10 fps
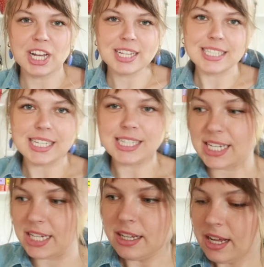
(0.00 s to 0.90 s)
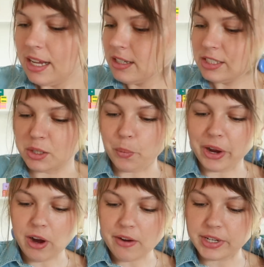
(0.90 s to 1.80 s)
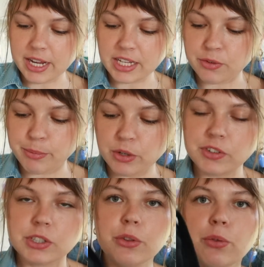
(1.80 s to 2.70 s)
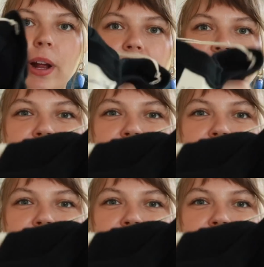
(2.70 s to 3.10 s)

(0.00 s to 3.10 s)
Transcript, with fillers: just easy to wear every day. It's from Universal Thread and it